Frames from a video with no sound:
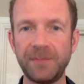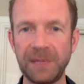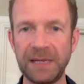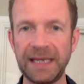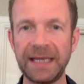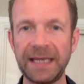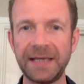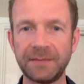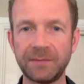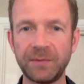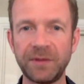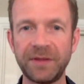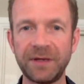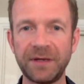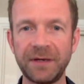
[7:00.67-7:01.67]
play
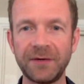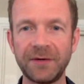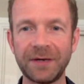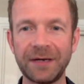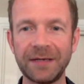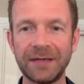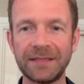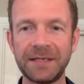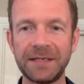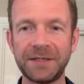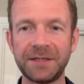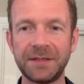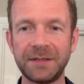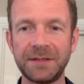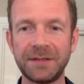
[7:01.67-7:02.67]
within an
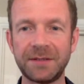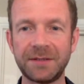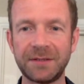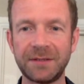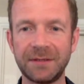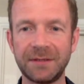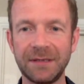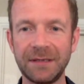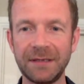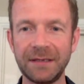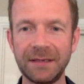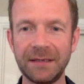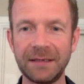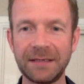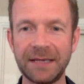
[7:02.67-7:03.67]
organisation
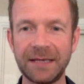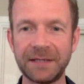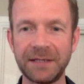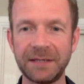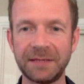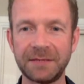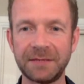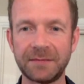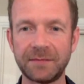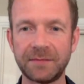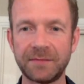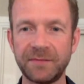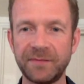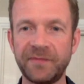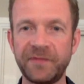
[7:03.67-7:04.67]
is actually
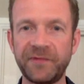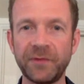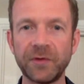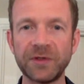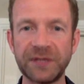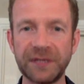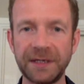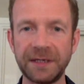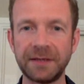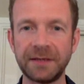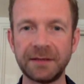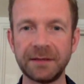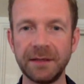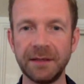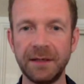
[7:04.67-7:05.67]

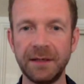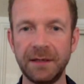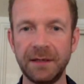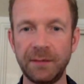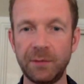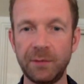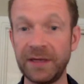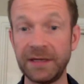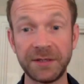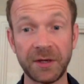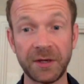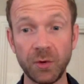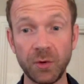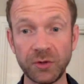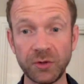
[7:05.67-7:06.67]
forcing, whether it's a
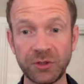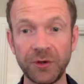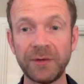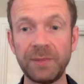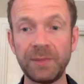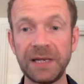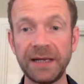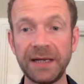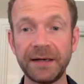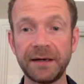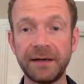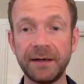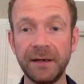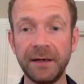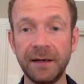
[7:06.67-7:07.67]
coach or a player,
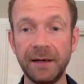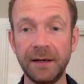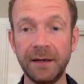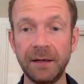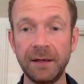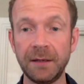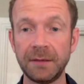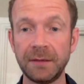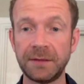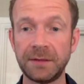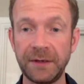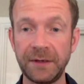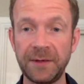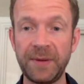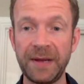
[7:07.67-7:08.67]

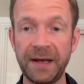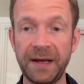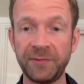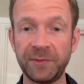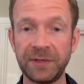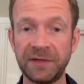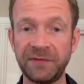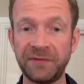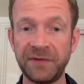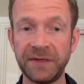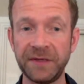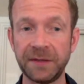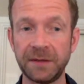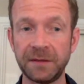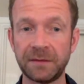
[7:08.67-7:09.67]
down a path where they
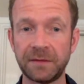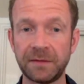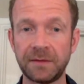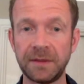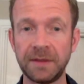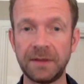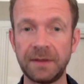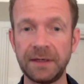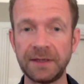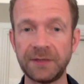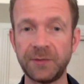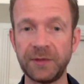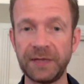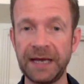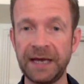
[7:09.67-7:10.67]
feel that that's
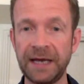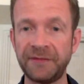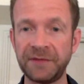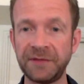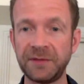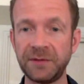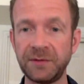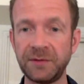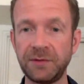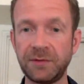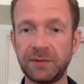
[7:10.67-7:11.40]
what they have to do